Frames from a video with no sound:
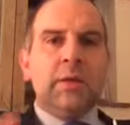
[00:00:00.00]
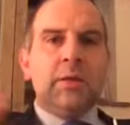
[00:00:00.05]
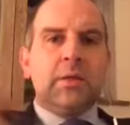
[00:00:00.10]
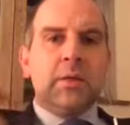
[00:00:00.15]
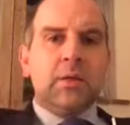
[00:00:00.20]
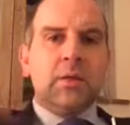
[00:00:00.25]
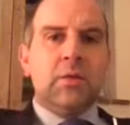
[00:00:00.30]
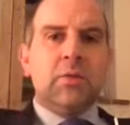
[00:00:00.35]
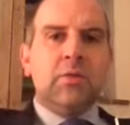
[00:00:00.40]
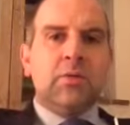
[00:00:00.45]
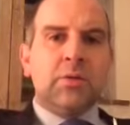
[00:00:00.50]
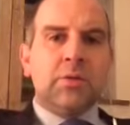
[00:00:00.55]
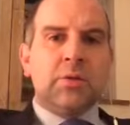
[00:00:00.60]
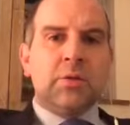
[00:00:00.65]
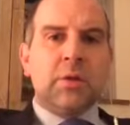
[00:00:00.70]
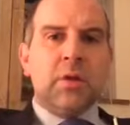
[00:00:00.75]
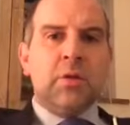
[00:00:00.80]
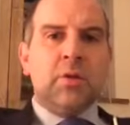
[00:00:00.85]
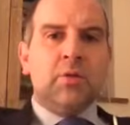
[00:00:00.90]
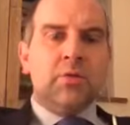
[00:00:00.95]
Loose
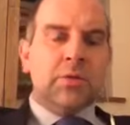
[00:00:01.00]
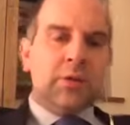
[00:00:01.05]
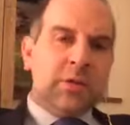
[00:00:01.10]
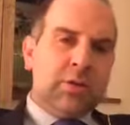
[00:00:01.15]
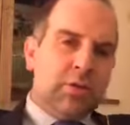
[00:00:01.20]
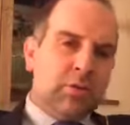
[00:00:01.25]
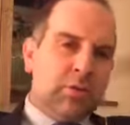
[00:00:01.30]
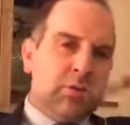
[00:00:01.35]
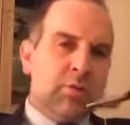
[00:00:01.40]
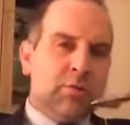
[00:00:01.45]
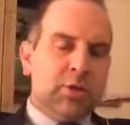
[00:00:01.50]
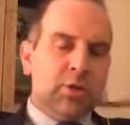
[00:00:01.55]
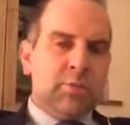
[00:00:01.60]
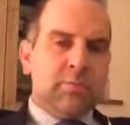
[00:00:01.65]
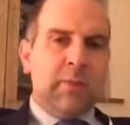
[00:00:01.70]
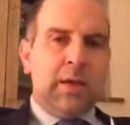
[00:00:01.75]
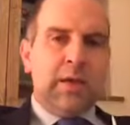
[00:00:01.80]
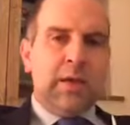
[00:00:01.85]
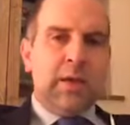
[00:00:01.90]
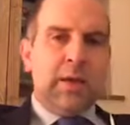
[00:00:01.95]
clothing, not too much
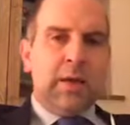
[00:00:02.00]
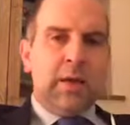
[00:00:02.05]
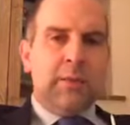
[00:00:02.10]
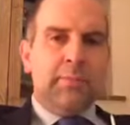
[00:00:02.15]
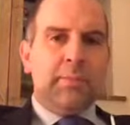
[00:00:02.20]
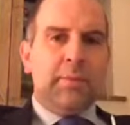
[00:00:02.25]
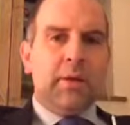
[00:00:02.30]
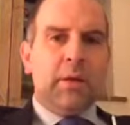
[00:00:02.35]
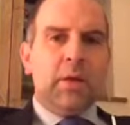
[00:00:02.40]
makeup,